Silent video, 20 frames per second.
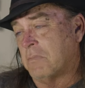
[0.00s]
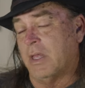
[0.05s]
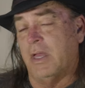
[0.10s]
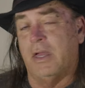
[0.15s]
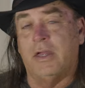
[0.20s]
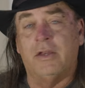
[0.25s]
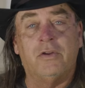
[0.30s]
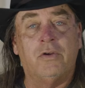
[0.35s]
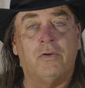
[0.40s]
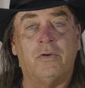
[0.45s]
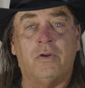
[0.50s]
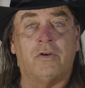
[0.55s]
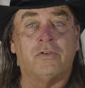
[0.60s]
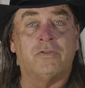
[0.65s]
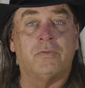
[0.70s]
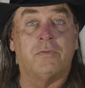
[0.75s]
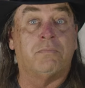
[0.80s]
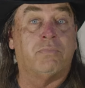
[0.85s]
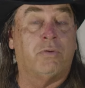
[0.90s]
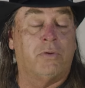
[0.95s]
And who
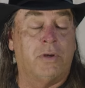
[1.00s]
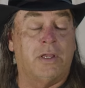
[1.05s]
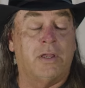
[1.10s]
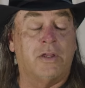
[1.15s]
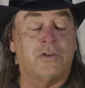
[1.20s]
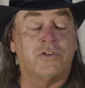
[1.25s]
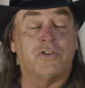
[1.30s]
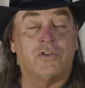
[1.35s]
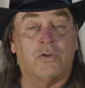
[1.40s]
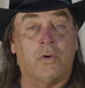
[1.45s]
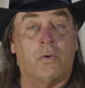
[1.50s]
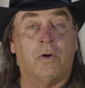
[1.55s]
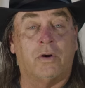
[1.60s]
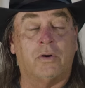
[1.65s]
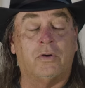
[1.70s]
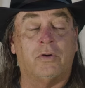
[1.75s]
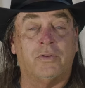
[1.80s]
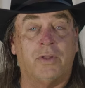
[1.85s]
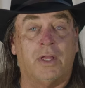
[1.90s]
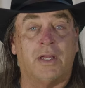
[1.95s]
knows, with pretty
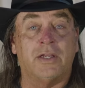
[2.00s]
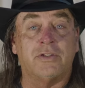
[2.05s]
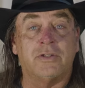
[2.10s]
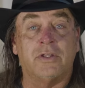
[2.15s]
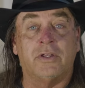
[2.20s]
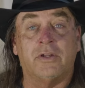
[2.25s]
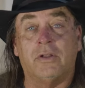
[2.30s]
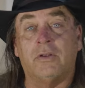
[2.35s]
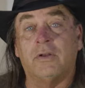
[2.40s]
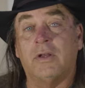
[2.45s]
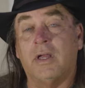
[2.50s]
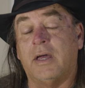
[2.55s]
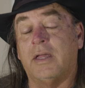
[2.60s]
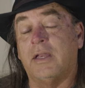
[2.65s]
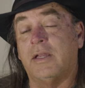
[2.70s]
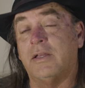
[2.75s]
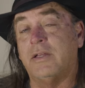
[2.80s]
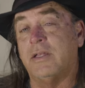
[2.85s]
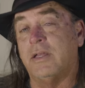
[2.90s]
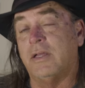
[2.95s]
historical, nice little
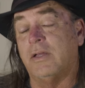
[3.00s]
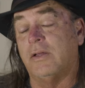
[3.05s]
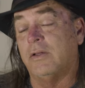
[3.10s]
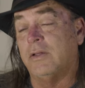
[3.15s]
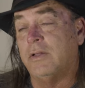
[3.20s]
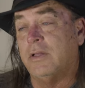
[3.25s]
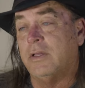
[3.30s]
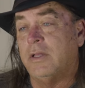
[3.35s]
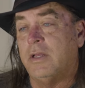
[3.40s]
kind of deal.